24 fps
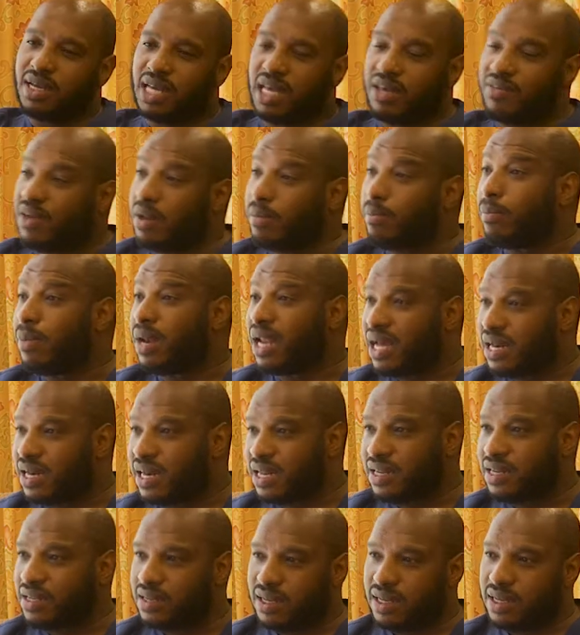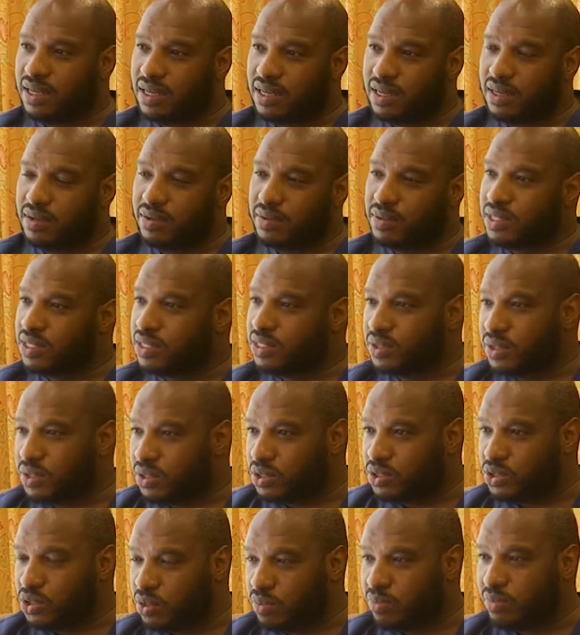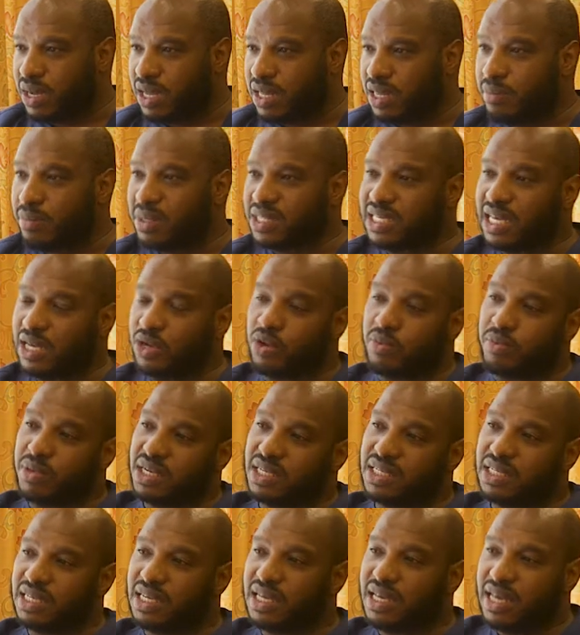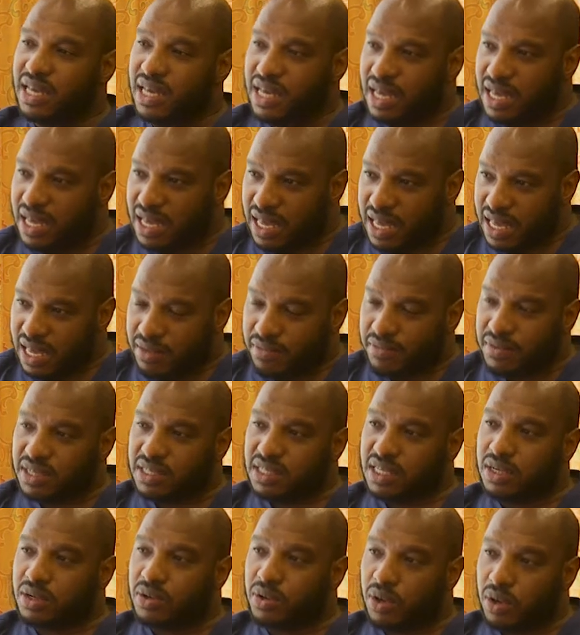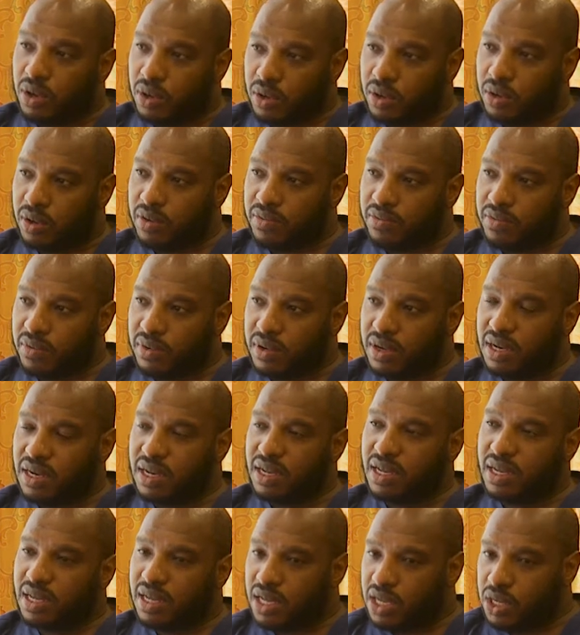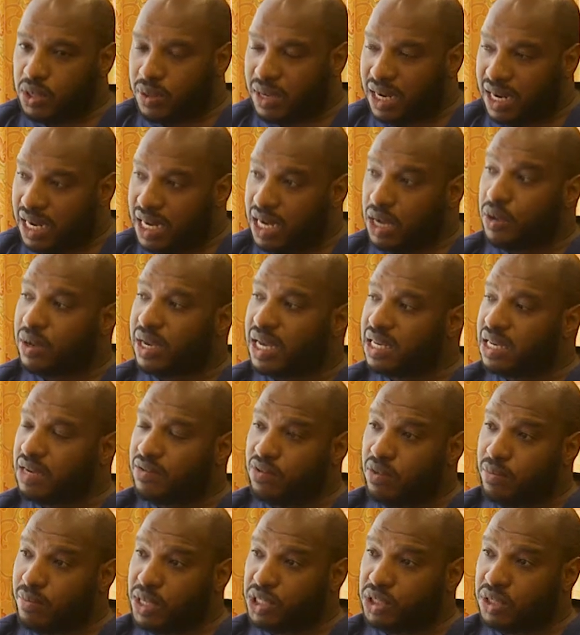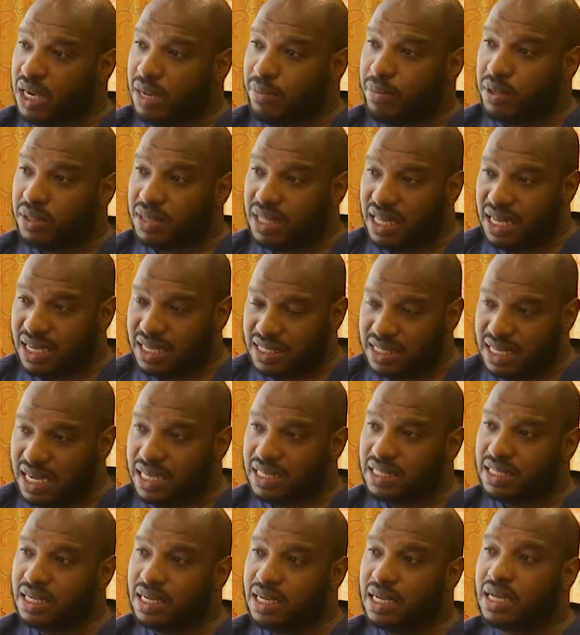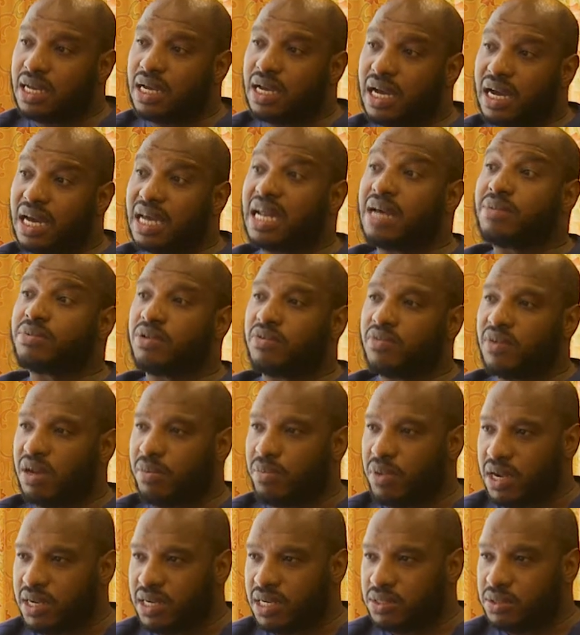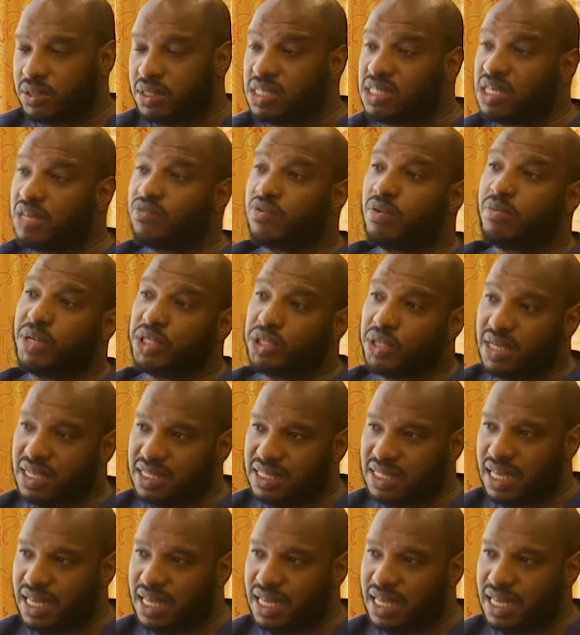even blood, which is consumed by the Maasai community. Every single local food, you can now get information about the exact grams of carbohydrate. So this information is